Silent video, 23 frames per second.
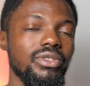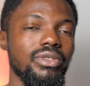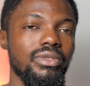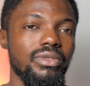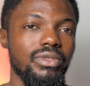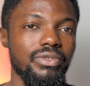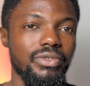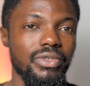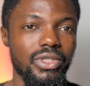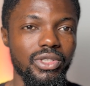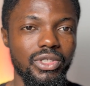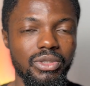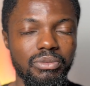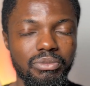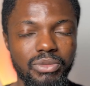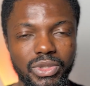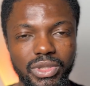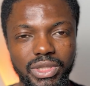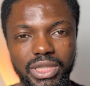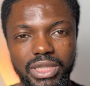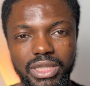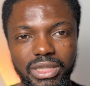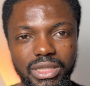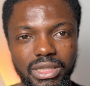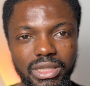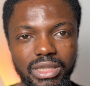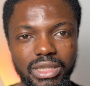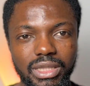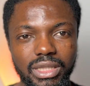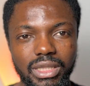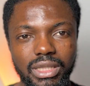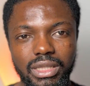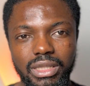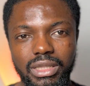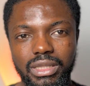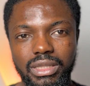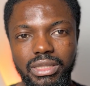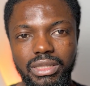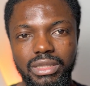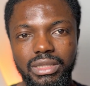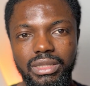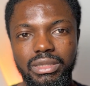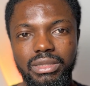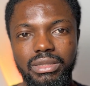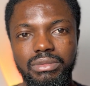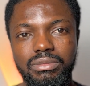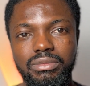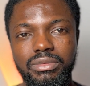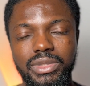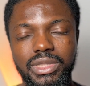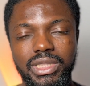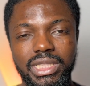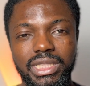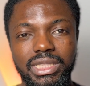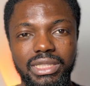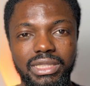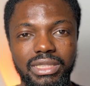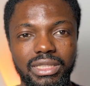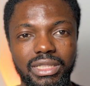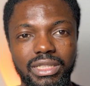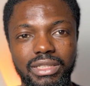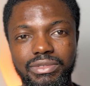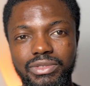for your monthly ZDF.